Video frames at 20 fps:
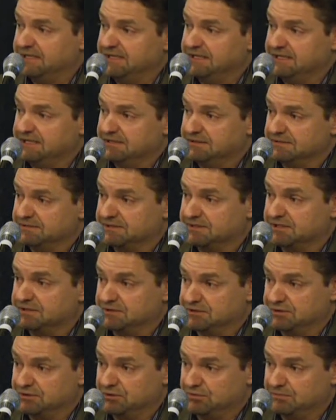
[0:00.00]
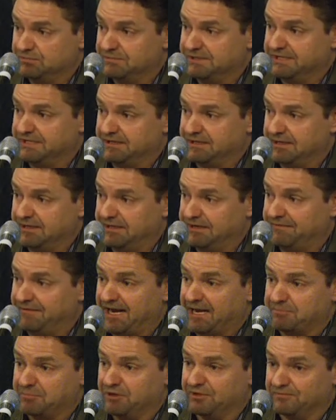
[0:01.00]
is consumed in
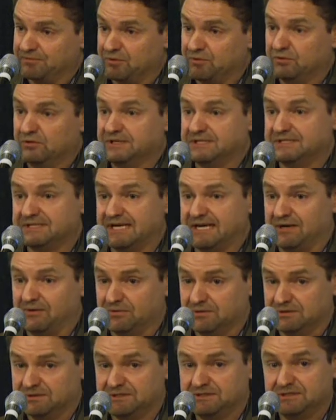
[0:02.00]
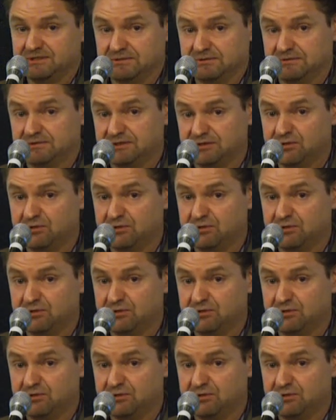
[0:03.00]
evaporative cooling towers to